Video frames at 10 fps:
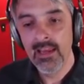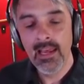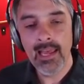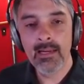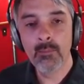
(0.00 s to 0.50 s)

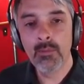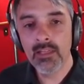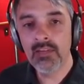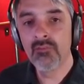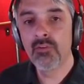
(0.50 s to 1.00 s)
and I'm
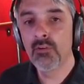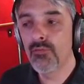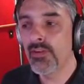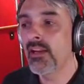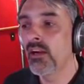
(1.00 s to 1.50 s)
looking for
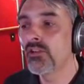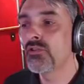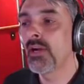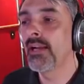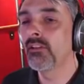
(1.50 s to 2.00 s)
V R
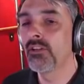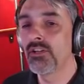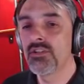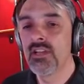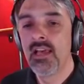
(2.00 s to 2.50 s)

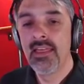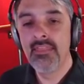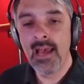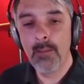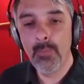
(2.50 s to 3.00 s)
trailers
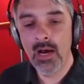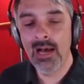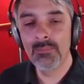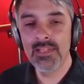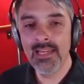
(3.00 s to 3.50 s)
that
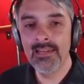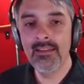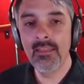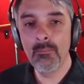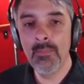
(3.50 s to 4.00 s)
popped into
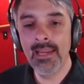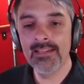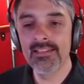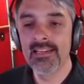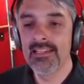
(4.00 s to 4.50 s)
the
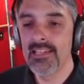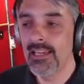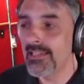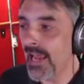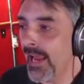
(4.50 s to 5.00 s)
mix
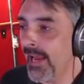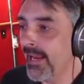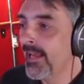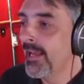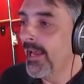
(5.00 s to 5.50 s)
today.
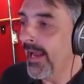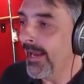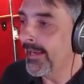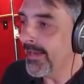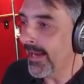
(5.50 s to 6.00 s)

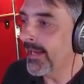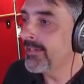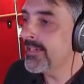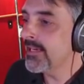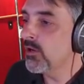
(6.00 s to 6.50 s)
And
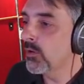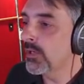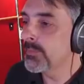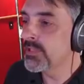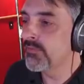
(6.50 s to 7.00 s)

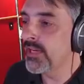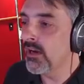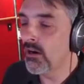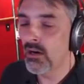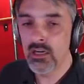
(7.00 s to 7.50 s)
Anticorps V
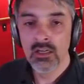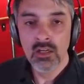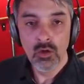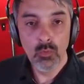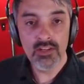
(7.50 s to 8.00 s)
R
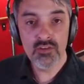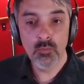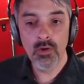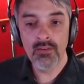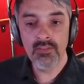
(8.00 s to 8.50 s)
was
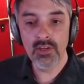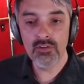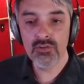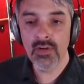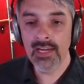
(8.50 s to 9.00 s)
one of those
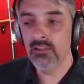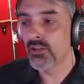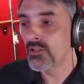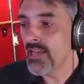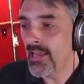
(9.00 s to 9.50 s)

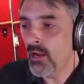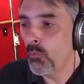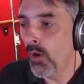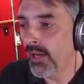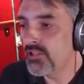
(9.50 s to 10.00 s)
trailers. And I
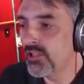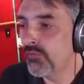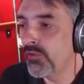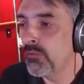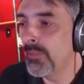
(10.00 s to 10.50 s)
watched a
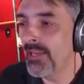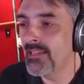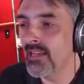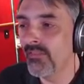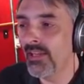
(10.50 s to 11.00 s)
few minutes
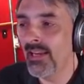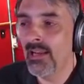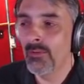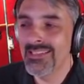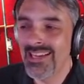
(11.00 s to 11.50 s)
of it and I
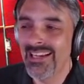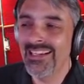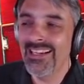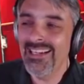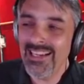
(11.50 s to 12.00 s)
was like,
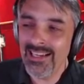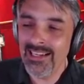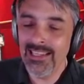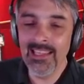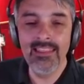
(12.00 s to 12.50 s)

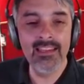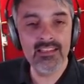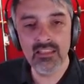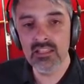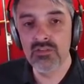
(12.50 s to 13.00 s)
ah, this
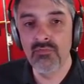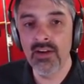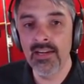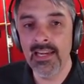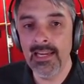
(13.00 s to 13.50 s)
looks
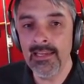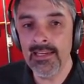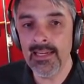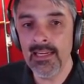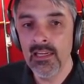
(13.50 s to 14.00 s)
very
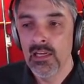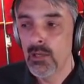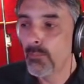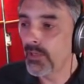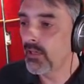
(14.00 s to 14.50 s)
indie,
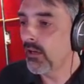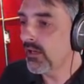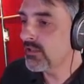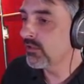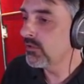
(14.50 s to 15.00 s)
but it
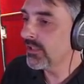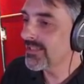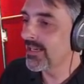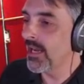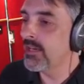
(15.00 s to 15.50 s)
also looks
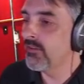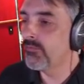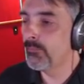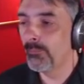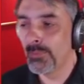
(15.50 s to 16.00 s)
kind of
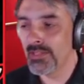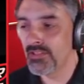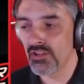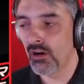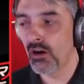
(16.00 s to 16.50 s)

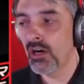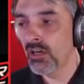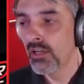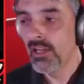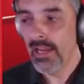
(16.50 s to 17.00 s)
bizarre
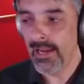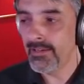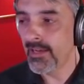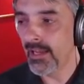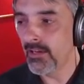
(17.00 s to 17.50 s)

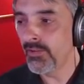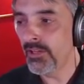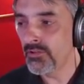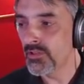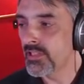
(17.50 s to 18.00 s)
and kind of
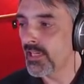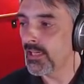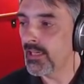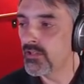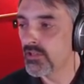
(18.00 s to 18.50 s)
interesting
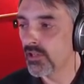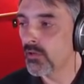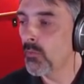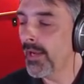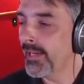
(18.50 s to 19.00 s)
in
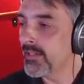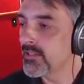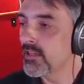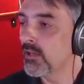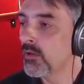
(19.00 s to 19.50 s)
certain ways.
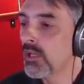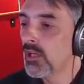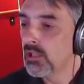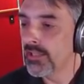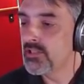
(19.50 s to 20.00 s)
So
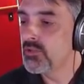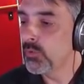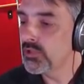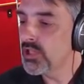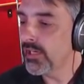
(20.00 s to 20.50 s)
let's, we'll
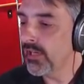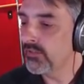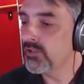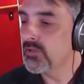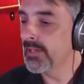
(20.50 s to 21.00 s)
check out
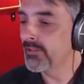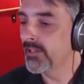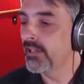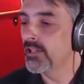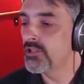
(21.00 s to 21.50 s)
the trailer
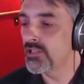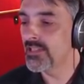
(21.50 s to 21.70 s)
here in just a